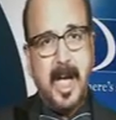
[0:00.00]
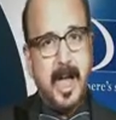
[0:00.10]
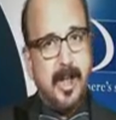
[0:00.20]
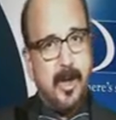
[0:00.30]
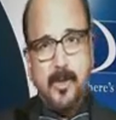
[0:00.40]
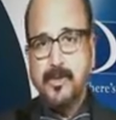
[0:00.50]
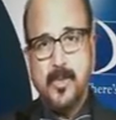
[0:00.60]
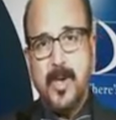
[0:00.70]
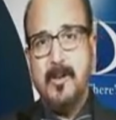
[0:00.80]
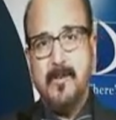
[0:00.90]
And
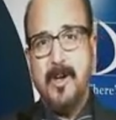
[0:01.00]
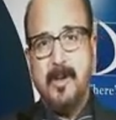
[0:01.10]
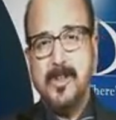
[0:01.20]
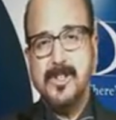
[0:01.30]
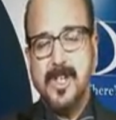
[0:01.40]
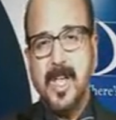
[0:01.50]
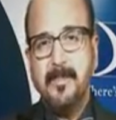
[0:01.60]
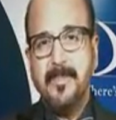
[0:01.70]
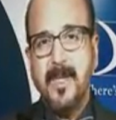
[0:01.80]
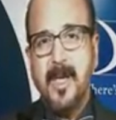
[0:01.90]
also we are going to
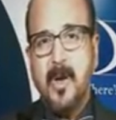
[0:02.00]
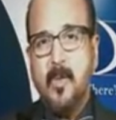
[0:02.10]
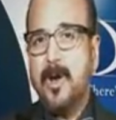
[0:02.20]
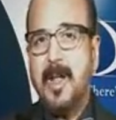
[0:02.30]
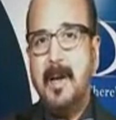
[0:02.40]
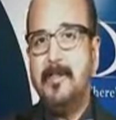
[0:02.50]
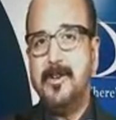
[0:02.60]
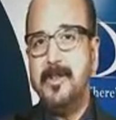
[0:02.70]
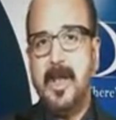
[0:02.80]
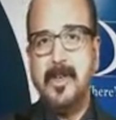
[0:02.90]
see what
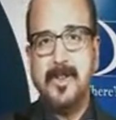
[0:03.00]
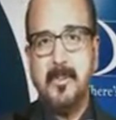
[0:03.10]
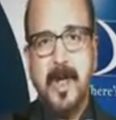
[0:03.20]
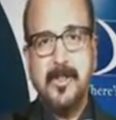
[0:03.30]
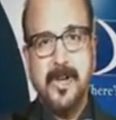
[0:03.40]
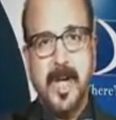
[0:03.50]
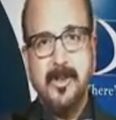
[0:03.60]
happened to the supply